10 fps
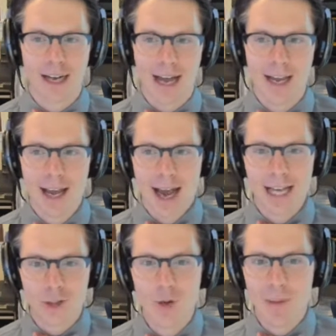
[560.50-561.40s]
I,
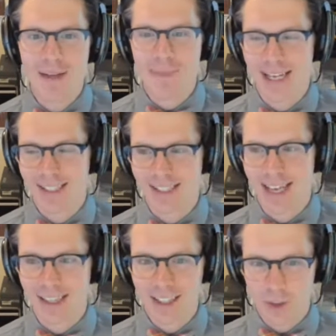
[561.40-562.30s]
I do my best,
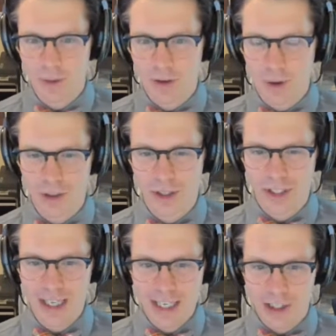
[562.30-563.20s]
at least when the course is
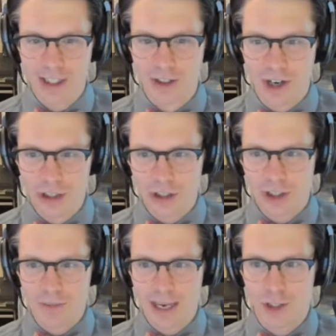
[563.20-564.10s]
initially
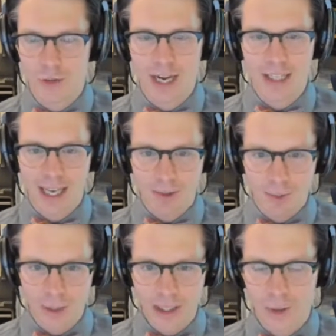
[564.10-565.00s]
launched, to make sure I like
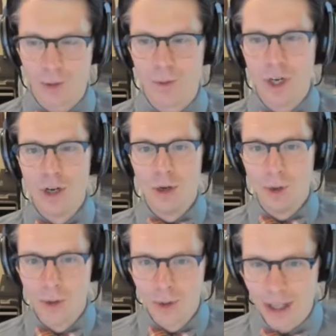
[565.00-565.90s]
read through
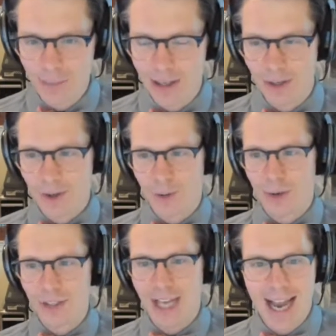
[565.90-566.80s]
who's coming to the
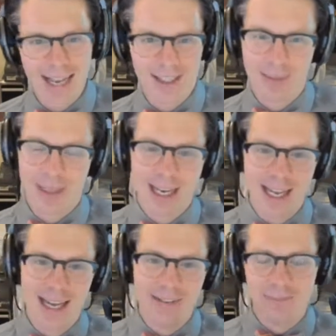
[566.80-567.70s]
course. I ask them like,
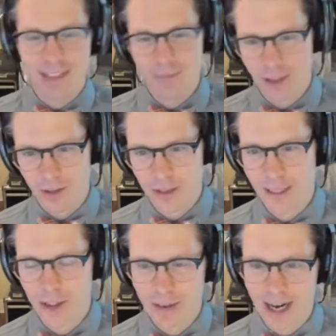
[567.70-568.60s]
hey, give me a little bit
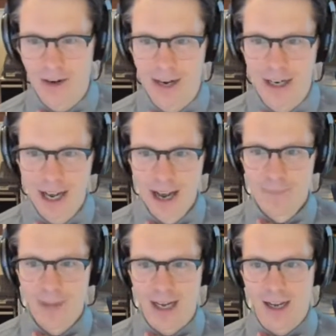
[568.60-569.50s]
about your background.
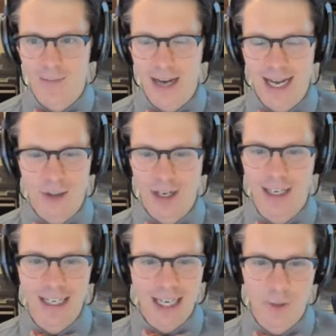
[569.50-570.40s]
Um, I try to
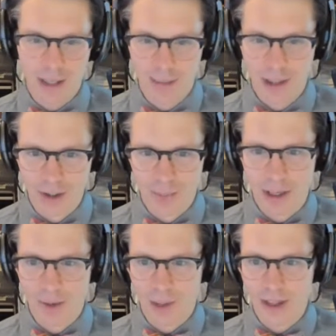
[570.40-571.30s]
engage with them a little
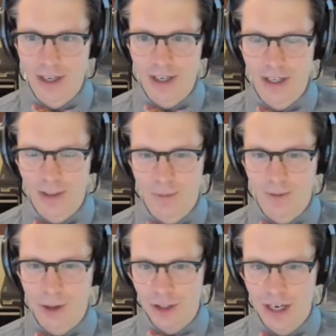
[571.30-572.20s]
bit when they're
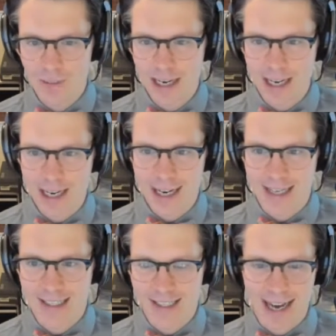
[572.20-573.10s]
first coming in.
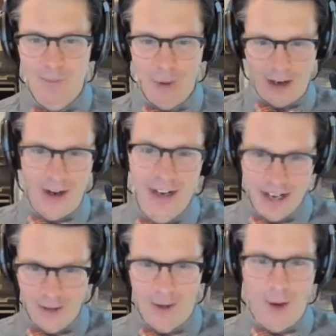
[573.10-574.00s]
As I'm working on
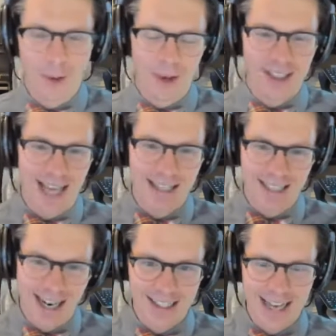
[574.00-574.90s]
another course, that
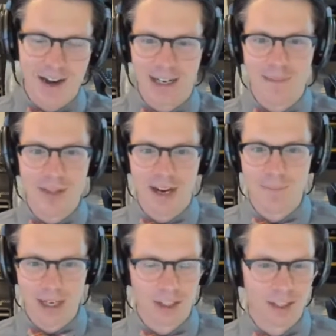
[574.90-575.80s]
dies down, and I'm there
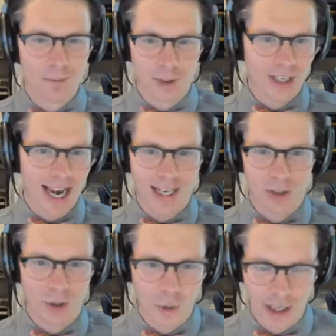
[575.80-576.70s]
mostly to
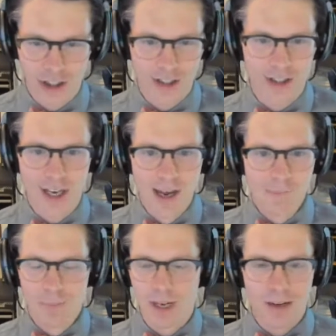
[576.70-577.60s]
answer questions
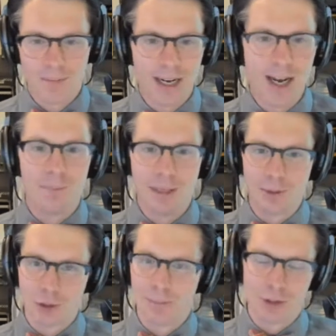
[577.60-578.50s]
um, and help
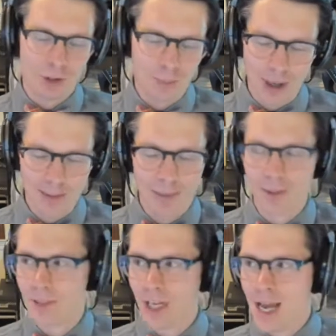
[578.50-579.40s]
people troubleshoot
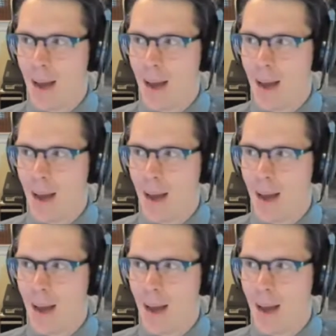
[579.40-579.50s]
problems.